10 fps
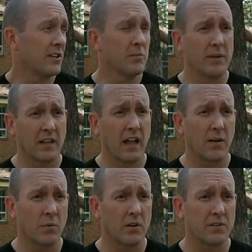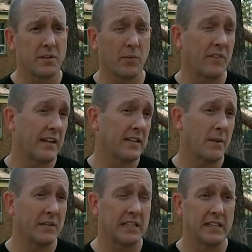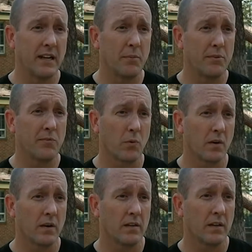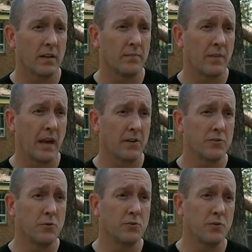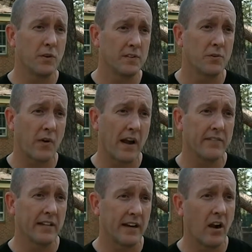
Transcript: Could have been a lot worse, and we've got time to clean up before um, our new students arrive in late